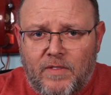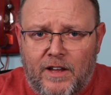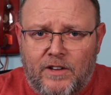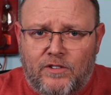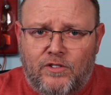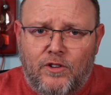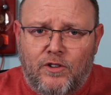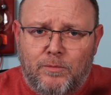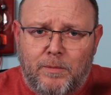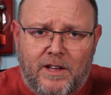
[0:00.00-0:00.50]

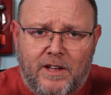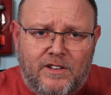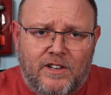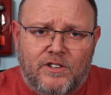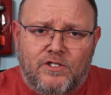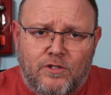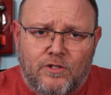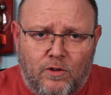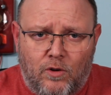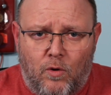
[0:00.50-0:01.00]
excuse me,
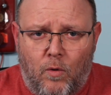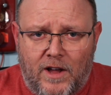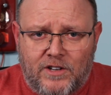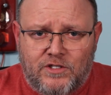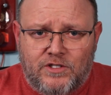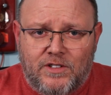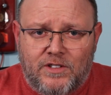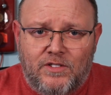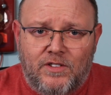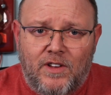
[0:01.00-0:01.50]
additional
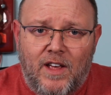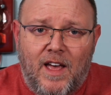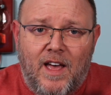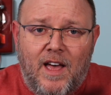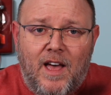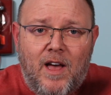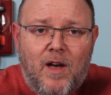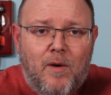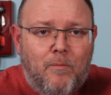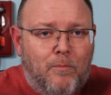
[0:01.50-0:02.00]
questions
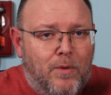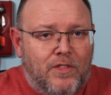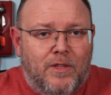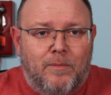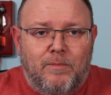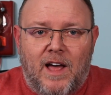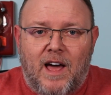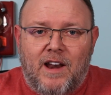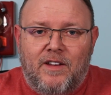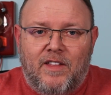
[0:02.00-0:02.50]
put
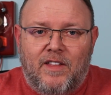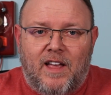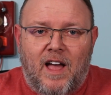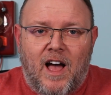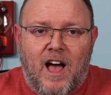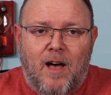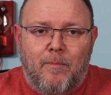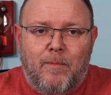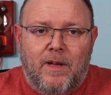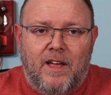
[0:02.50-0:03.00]
them down in the
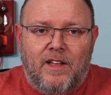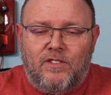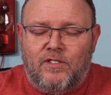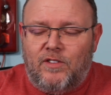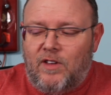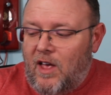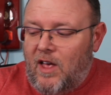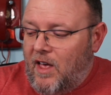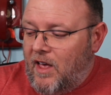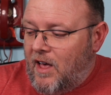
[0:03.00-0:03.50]

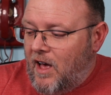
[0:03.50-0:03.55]
comments.